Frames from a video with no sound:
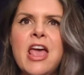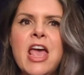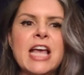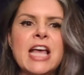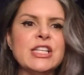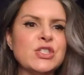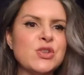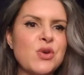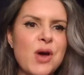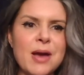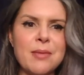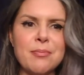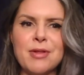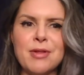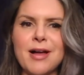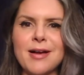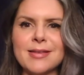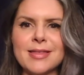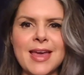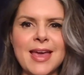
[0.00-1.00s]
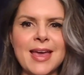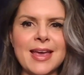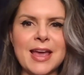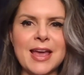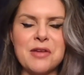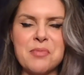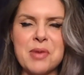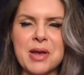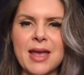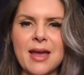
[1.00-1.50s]
And so I block the heck
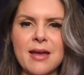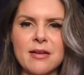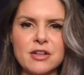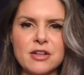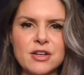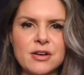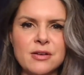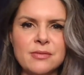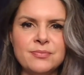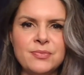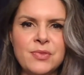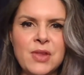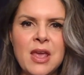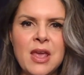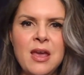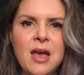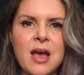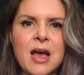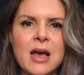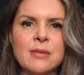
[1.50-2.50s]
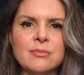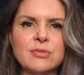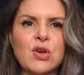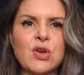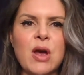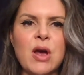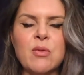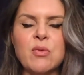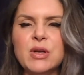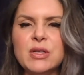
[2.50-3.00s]
out of my calendar. So
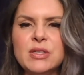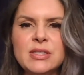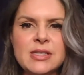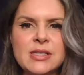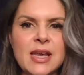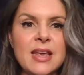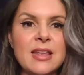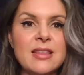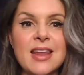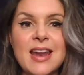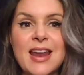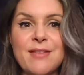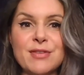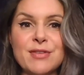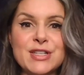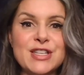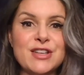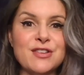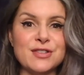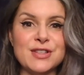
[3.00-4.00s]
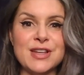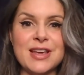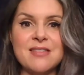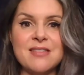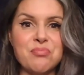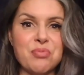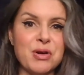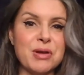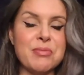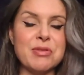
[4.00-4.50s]
I will say that every single
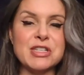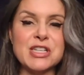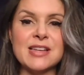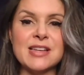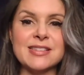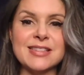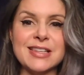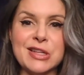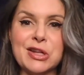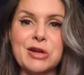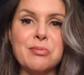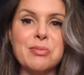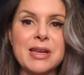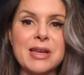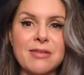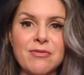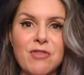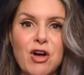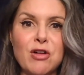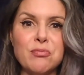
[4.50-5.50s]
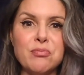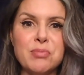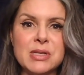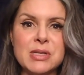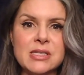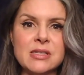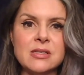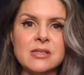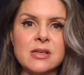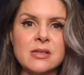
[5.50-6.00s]
day pretty much has a little bit of all
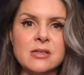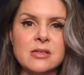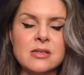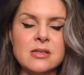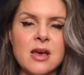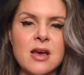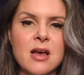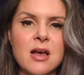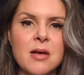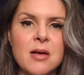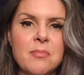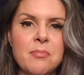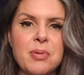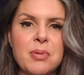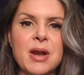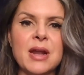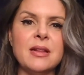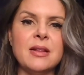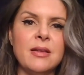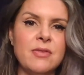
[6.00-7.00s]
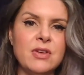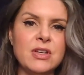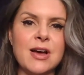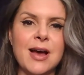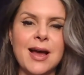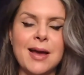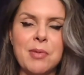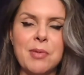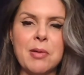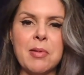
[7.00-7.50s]
businesses, but I live and
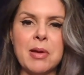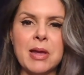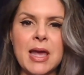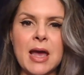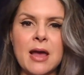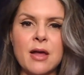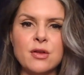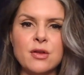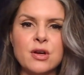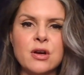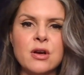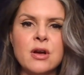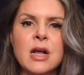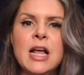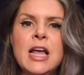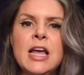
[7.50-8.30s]
die by my calendar.